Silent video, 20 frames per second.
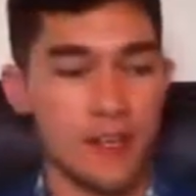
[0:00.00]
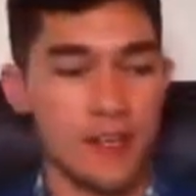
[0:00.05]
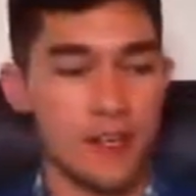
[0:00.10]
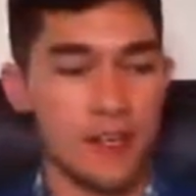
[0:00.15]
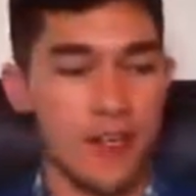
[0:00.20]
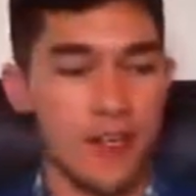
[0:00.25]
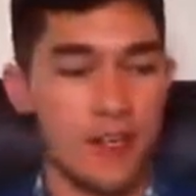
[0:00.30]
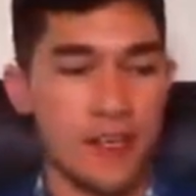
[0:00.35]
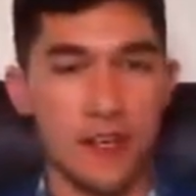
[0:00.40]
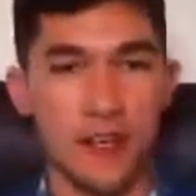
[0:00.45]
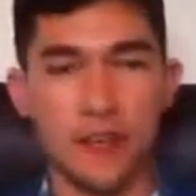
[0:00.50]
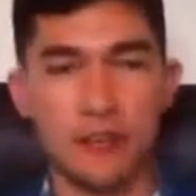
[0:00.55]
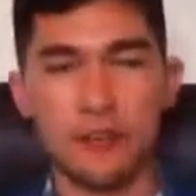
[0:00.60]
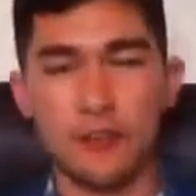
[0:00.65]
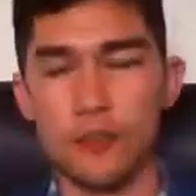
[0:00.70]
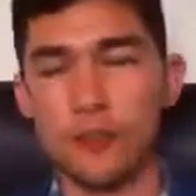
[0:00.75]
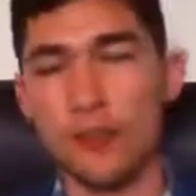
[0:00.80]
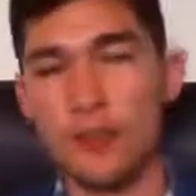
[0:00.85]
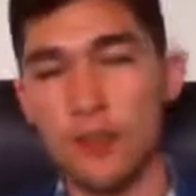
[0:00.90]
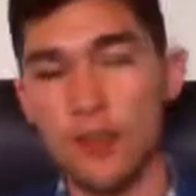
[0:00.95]
if you're
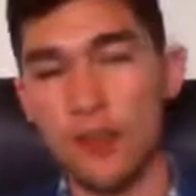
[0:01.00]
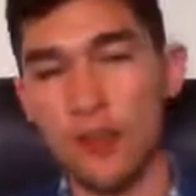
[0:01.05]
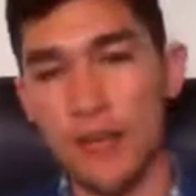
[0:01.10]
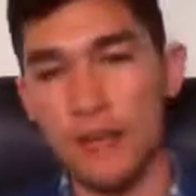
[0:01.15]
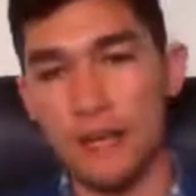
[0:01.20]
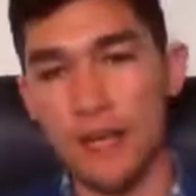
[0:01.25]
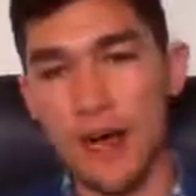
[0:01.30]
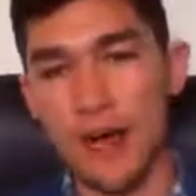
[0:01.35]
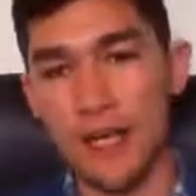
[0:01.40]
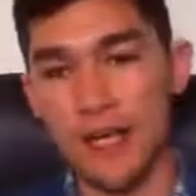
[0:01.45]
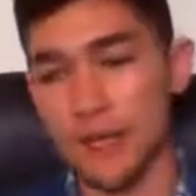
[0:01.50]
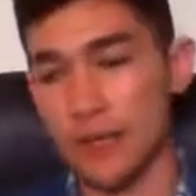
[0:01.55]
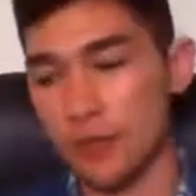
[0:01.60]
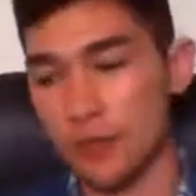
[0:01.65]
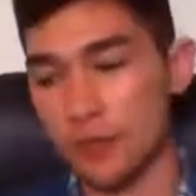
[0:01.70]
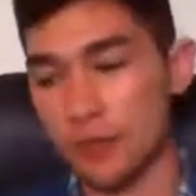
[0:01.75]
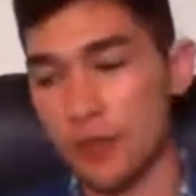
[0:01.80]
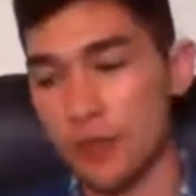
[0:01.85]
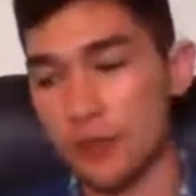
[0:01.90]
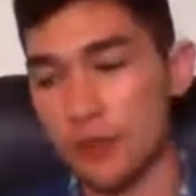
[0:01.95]
into online marketing, you
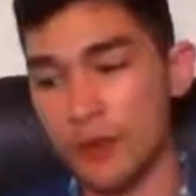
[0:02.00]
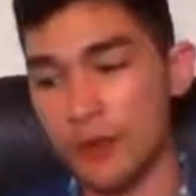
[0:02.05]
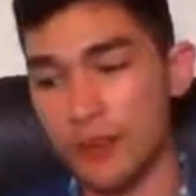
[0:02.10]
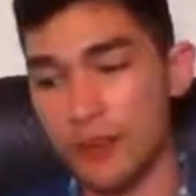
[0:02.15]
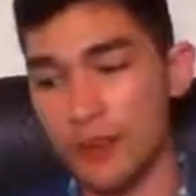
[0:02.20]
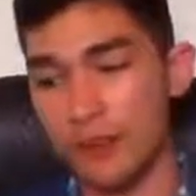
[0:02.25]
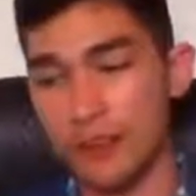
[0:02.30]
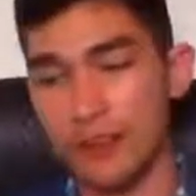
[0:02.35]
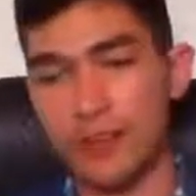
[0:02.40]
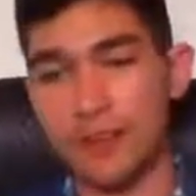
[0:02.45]
really want to